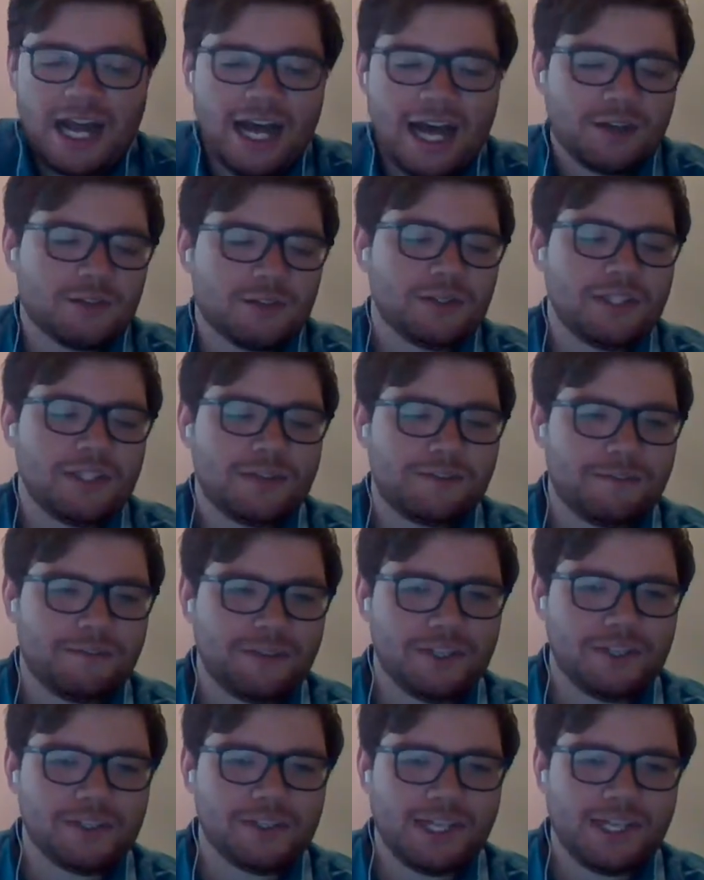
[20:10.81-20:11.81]
I don't really
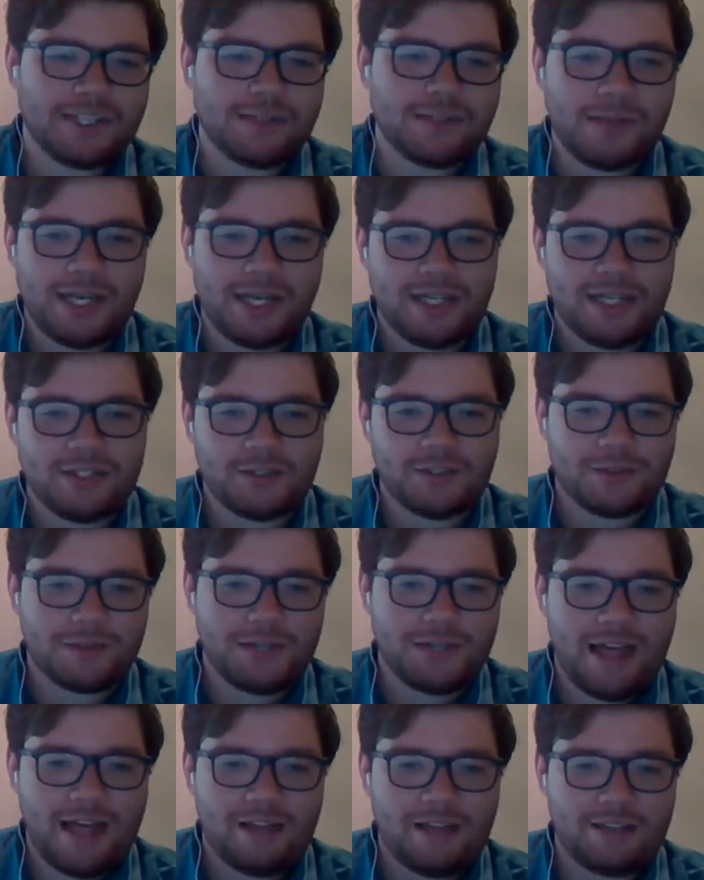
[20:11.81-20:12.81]
feel like debating the
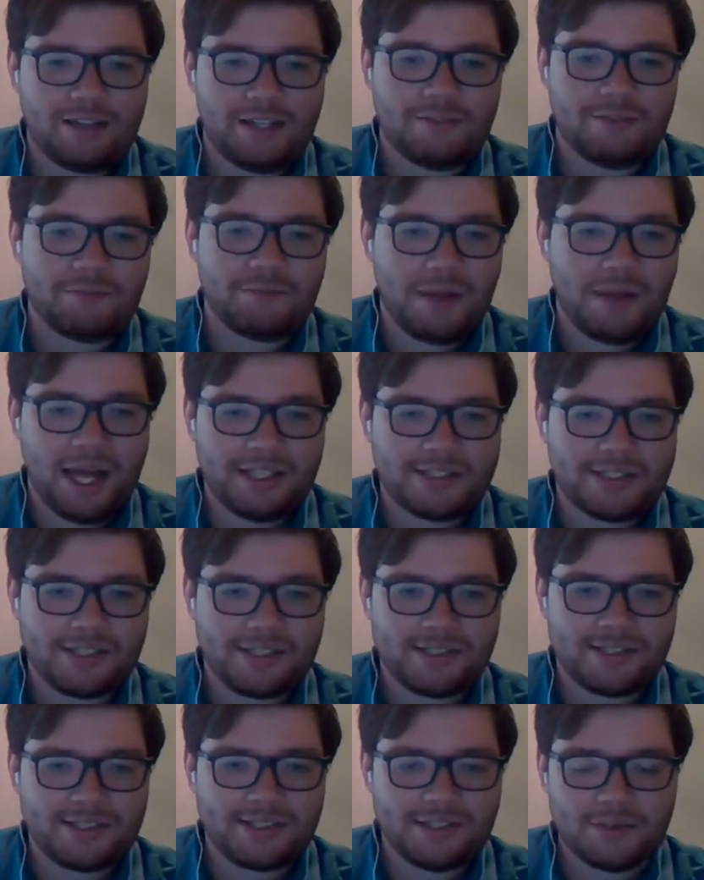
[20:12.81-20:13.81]
reality of my
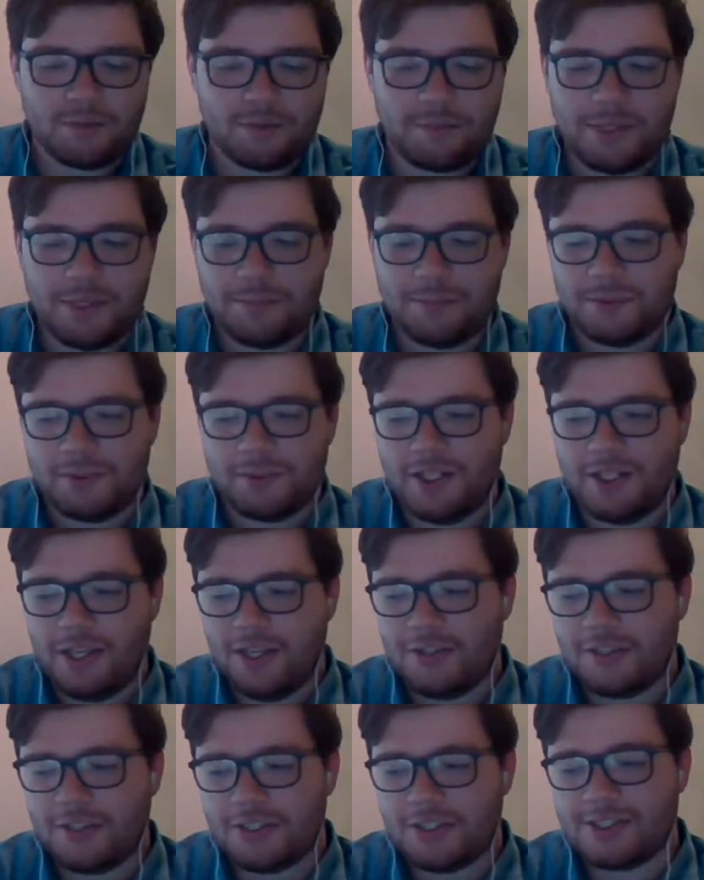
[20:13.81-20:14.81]
existence with people.
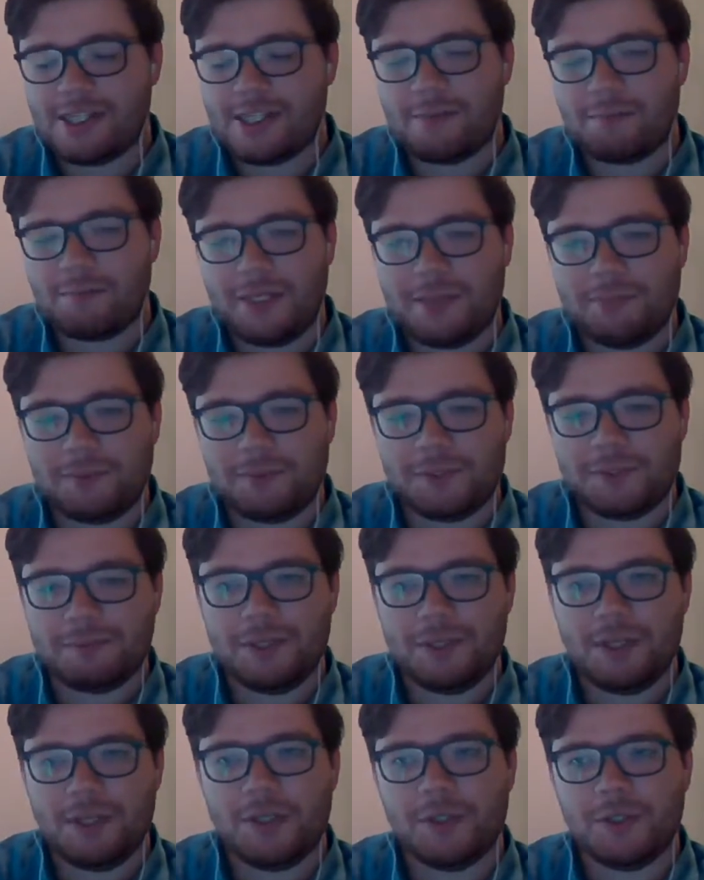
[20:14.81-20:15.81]
There are some people
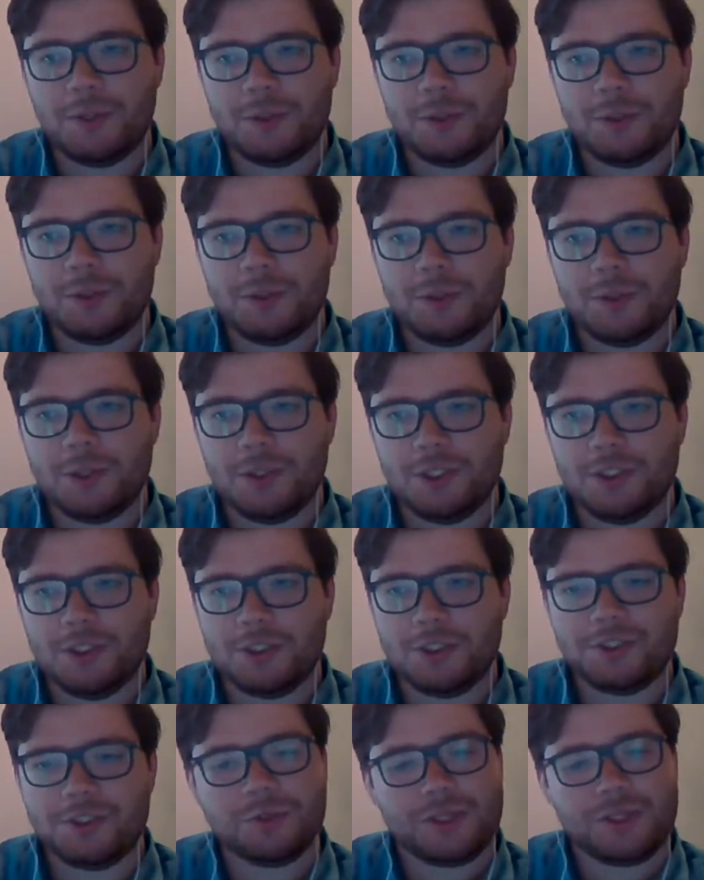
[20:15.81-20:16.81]
who
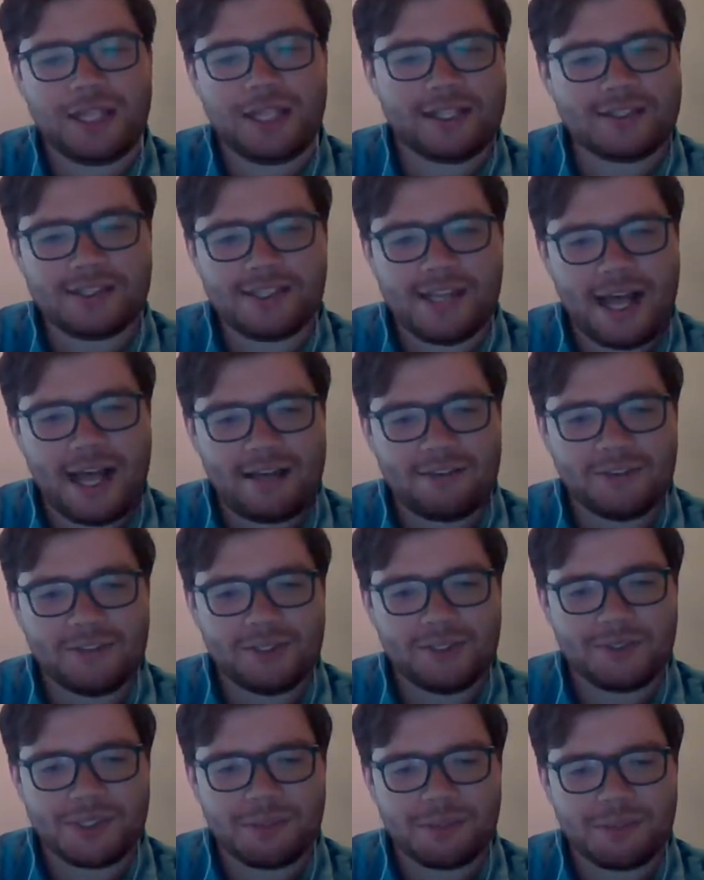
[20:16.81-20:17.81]
do like to have
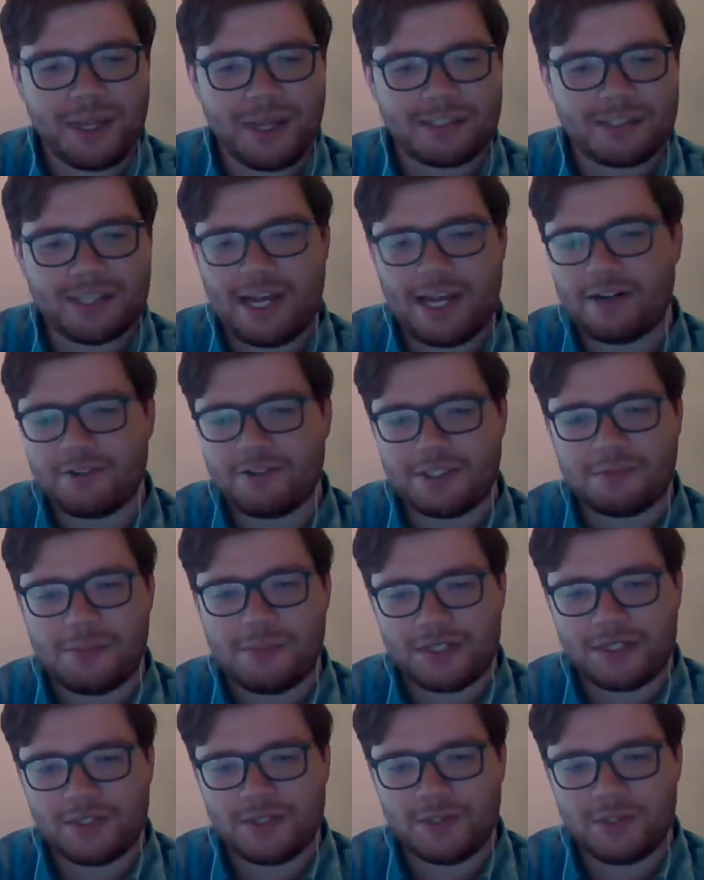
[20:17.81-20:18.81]
those debates. I
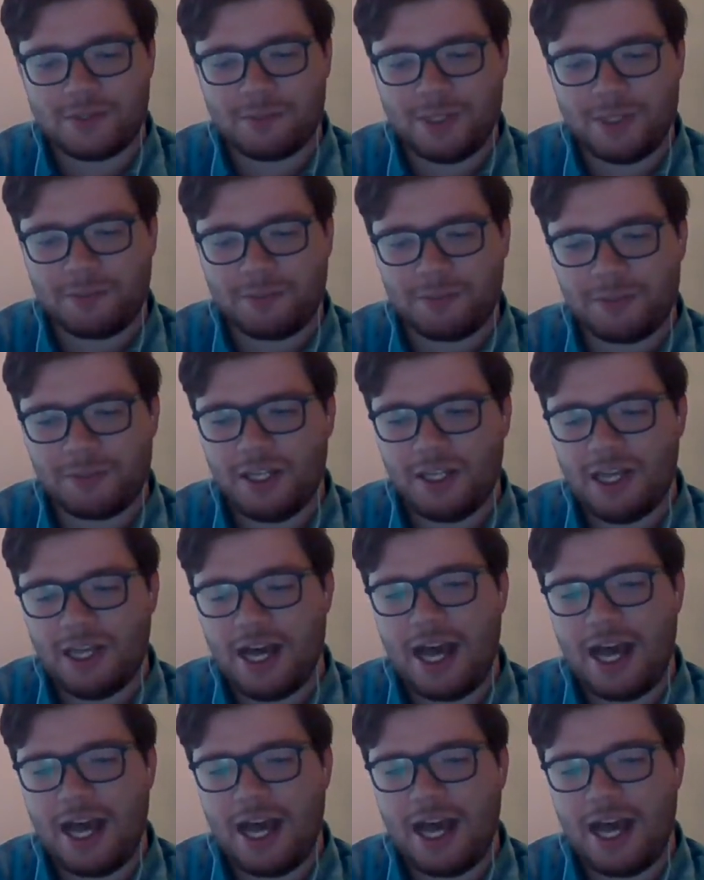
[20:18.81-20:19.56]
respect those people.